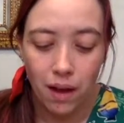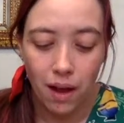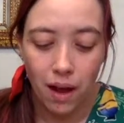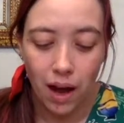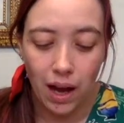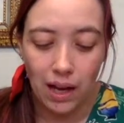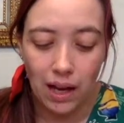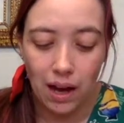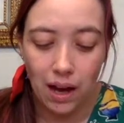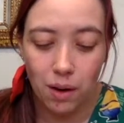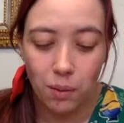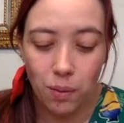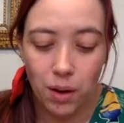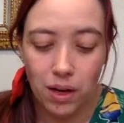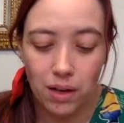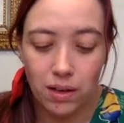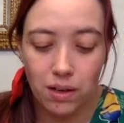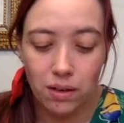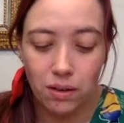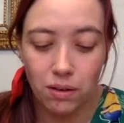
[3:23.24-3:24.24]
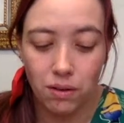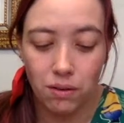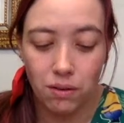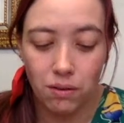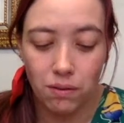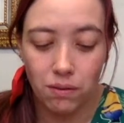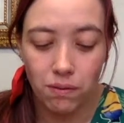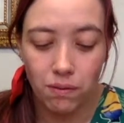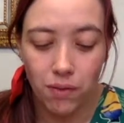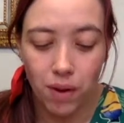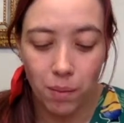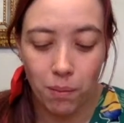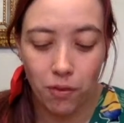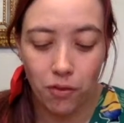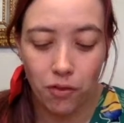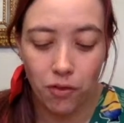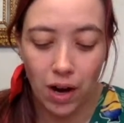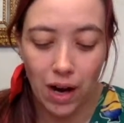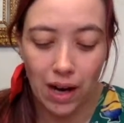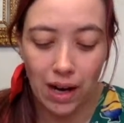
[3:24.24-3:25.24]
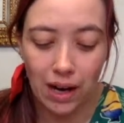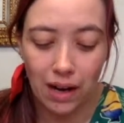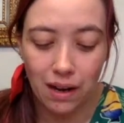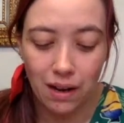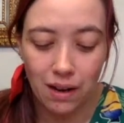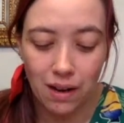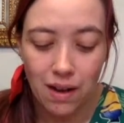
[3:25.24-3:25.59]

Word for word: I kind of want to. I'm afraid.